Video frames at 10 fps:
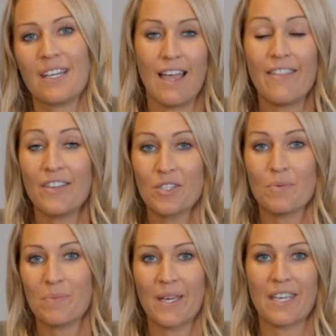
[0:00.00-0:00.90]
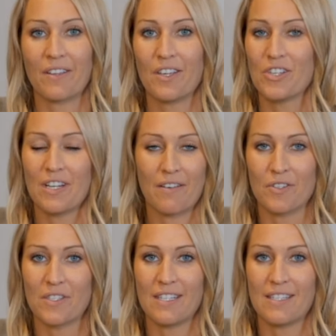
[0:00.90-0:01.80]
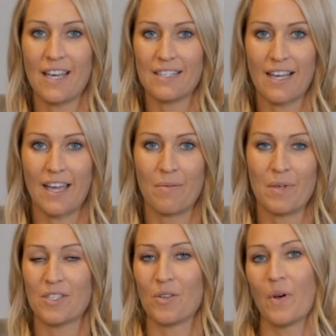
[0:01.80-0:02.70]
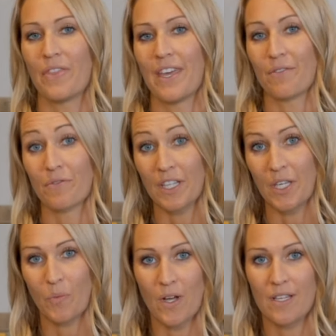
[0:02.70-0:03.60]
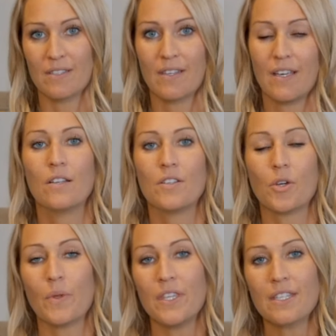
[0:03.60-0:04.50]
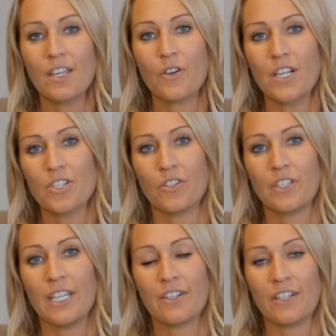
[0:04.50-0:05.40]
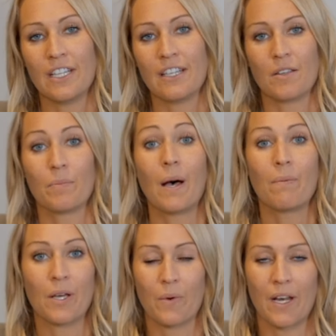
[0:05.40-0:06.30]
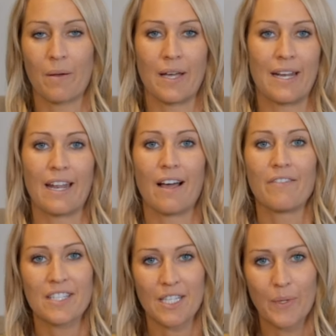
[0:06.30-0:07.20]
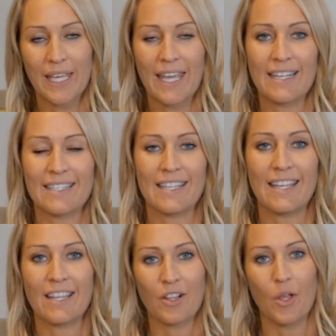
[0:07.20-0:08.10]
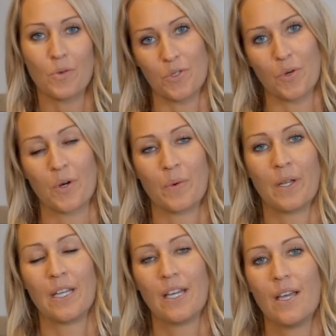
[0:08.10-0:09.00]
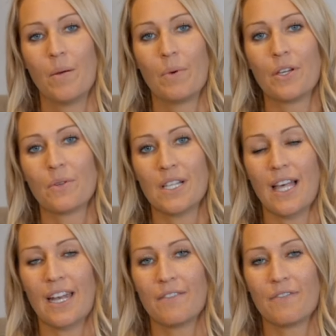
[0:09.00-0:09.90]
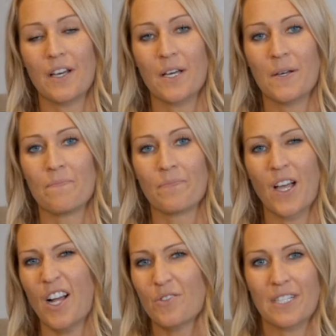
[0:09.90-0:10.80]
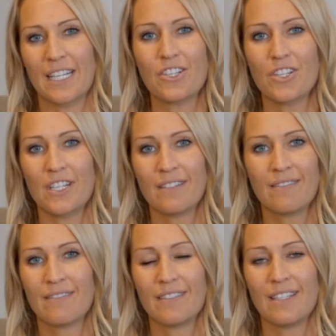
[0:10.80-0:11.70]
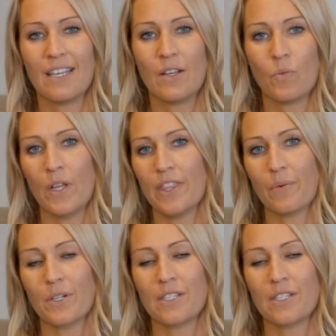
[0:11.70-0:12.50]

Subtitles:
And there's been speculation ever since that time as to what that really was. So with this congressional hearing, the public one, I might add, obviously we can't see the closed door one, but there was a lot of contradiction in what they were